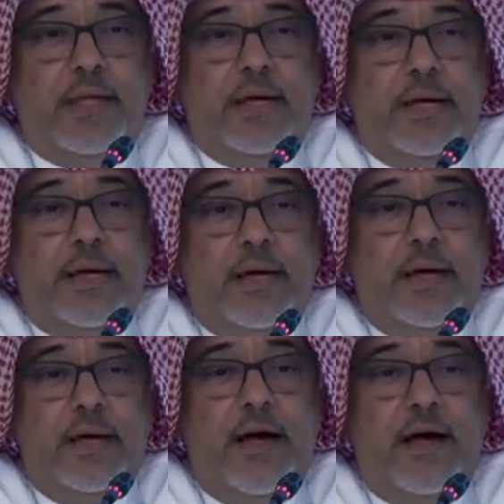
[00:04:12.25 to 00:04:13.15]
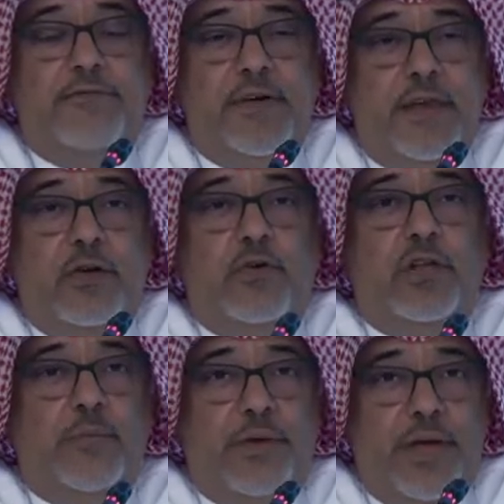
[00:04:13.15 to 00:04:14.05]
a very
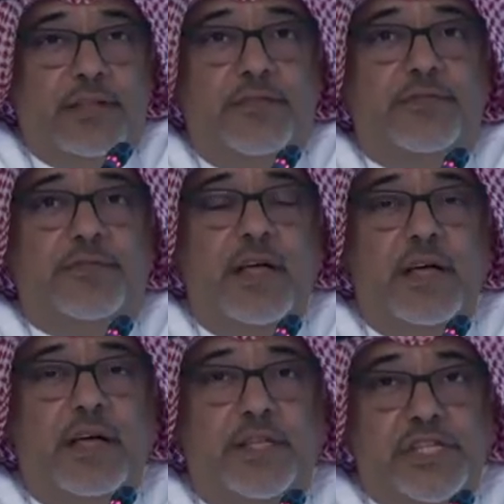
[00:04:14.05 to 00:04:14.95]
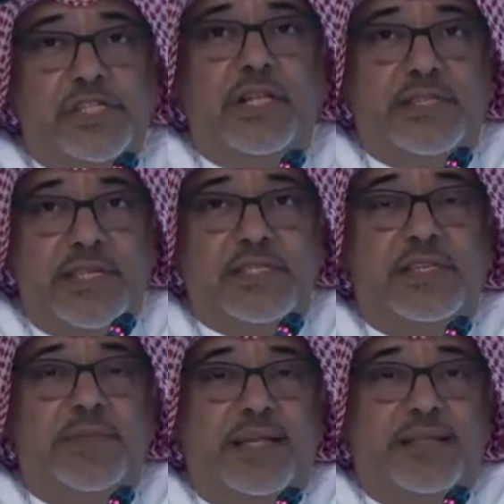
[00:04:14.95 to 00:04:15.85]
collaborative digital
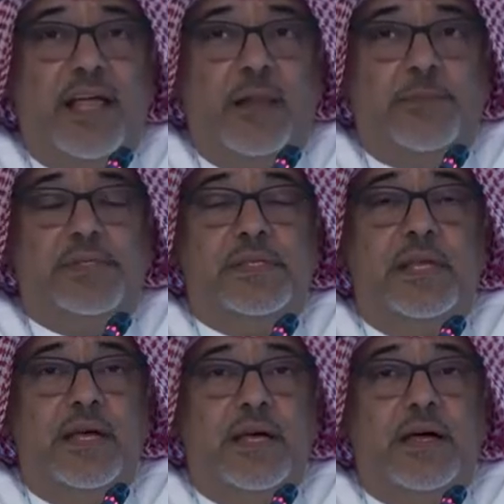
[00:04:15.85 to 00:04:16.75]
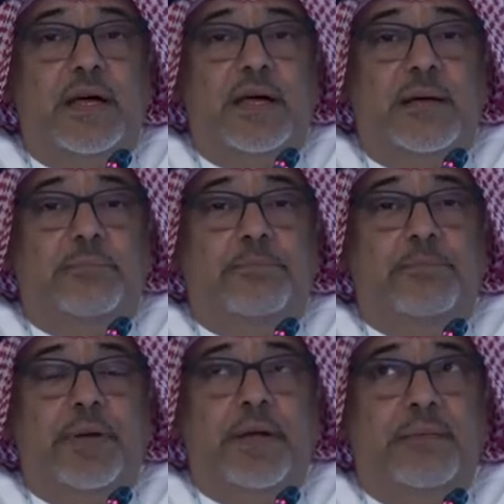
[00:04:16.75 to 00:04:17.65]
system that helps
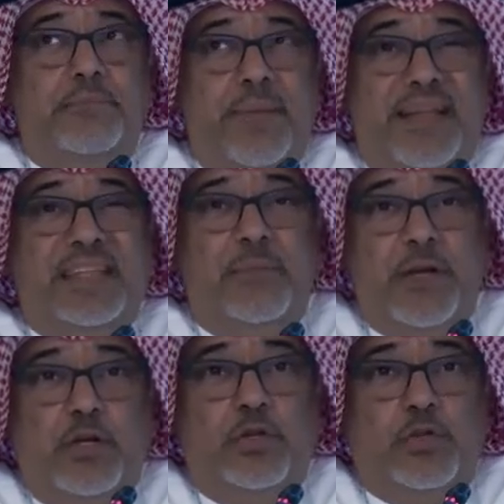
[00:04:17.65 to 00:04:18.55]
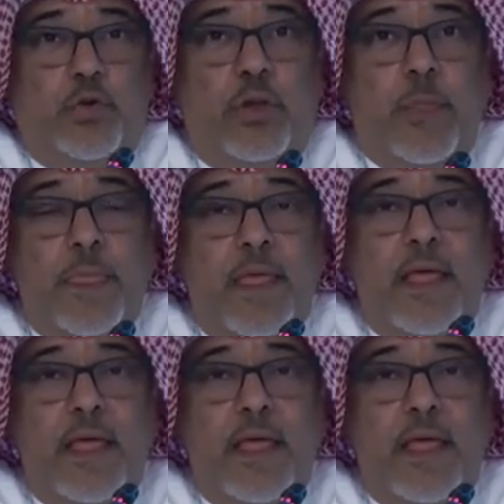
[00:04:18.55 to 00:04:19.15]
in pandemic control.